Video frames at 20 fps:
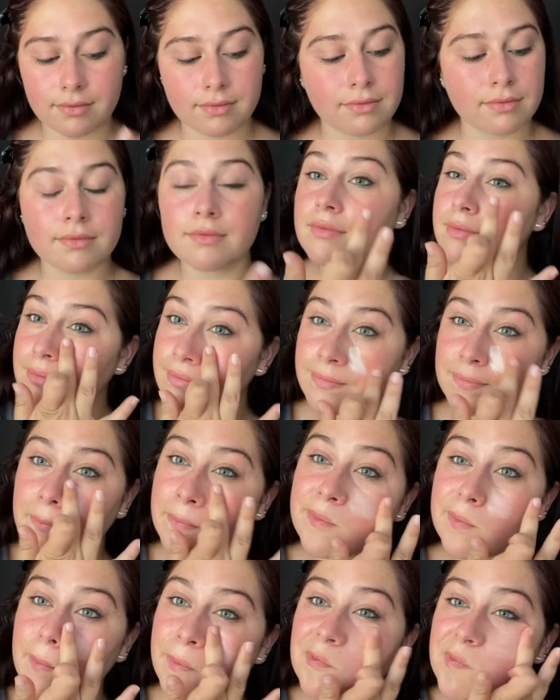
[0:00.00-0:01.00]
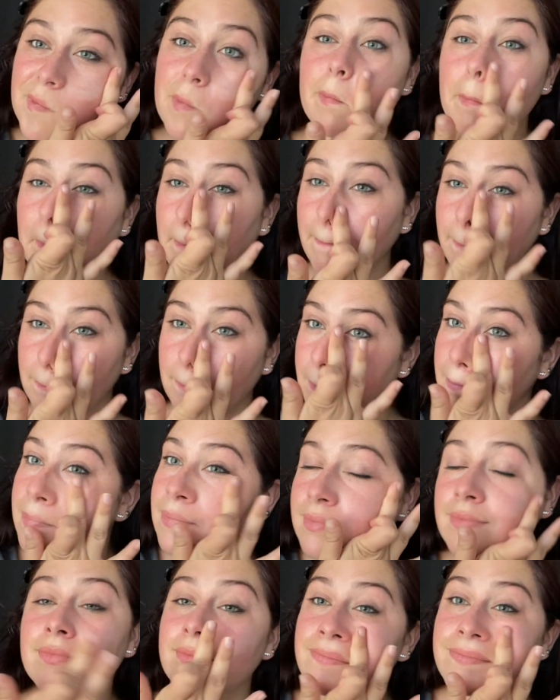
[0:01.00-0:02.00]
Small circular motions
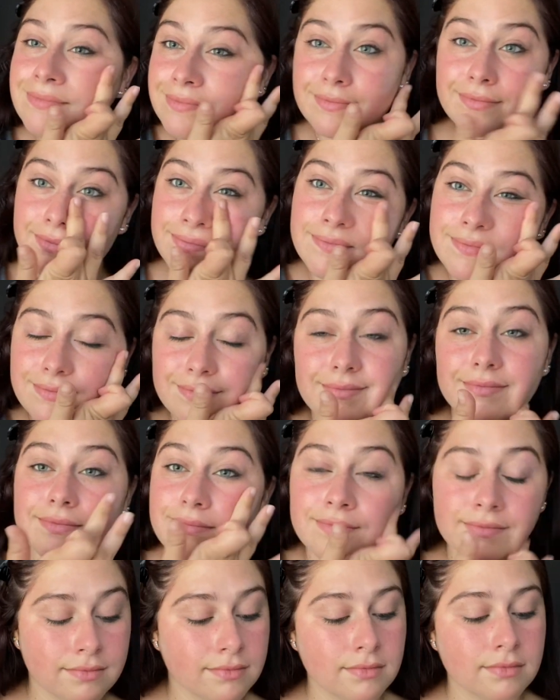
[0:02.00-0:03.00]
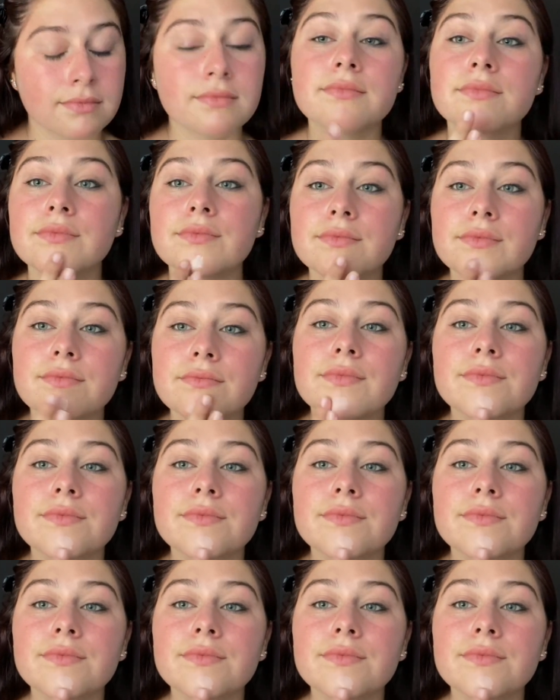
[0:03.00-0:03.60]
until my entire face is covered.